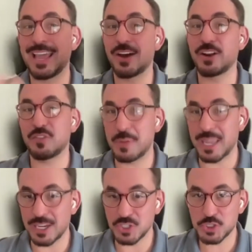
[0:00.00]
layout of a
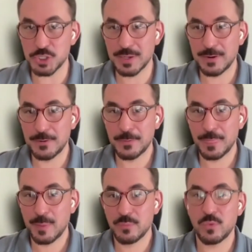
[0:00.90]
page,
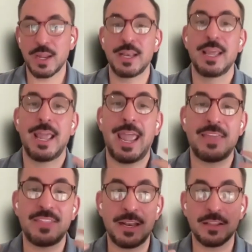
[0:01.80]
right?
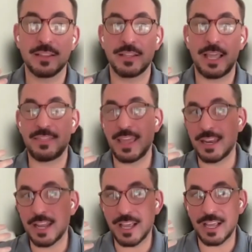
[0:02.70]
And then
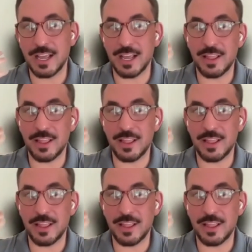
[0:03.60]
you